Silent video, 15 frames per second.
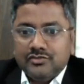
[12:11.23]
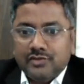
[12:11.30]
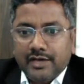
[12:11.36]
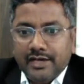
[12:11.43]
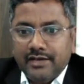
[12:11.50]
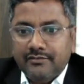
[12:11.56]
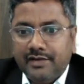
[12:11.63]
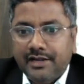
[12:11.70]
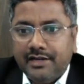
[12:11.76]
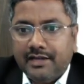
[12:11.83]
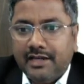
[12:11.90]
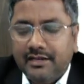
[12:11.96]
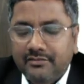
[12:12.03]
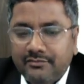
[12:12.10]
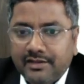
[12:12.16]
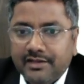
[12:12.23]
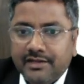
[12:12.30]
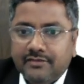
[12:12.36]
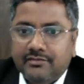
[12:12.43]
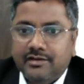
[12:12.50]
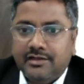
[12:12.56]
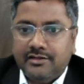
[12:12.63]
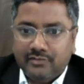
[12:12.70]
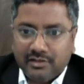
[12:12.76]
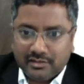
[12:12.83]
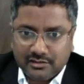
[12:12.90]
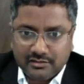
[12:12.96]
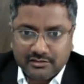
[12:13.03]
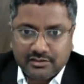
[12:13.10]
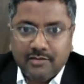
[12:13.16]
every time whenever you
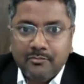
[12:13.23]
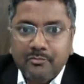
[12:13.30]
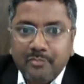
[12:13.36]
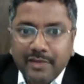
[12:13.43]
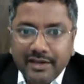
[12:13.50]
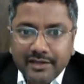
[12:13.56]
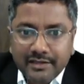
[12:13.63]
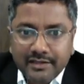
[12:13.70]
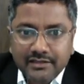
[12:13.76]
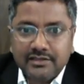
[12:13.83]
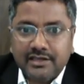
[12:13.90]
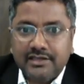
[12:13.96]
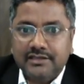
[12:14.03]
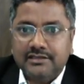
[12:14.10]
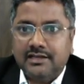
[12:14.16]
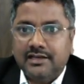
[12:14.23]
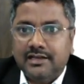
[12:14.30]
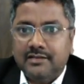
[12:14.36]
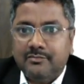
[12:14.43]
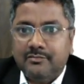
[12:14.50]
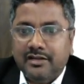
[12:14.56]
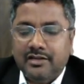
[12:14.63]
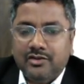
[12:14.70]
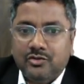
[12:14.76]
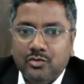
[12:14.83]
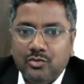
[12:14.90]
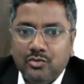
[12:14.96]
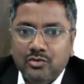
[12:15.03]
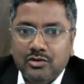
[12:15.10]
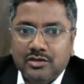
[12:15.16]
are comparing the enthalpy,
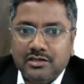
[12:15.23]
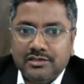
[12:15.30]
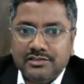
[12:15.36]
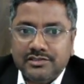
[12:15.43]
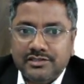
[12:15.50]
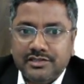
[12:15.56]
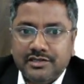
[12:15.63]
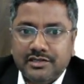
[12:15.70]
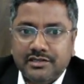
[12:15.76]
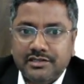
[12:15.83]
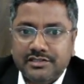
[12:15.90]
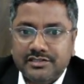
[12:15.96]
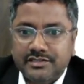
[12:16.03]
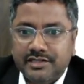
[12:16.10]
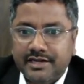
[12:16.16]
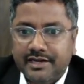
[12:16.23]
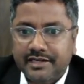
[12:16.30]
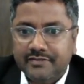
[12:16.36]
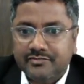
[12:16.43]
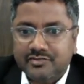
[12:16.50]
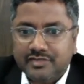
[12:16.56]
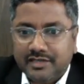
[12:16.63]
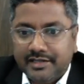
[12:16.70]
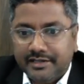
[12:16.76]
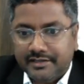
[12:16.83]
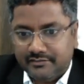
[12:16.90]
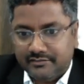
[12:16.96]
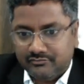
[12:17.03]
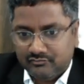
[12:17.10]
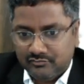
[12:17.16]
don't consider this negative sign,
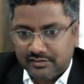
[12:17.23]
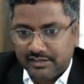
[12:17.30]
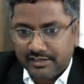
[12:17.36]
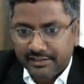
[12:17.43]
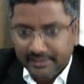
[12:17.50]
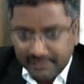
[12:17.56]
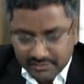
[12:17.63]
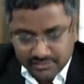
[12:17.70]
right?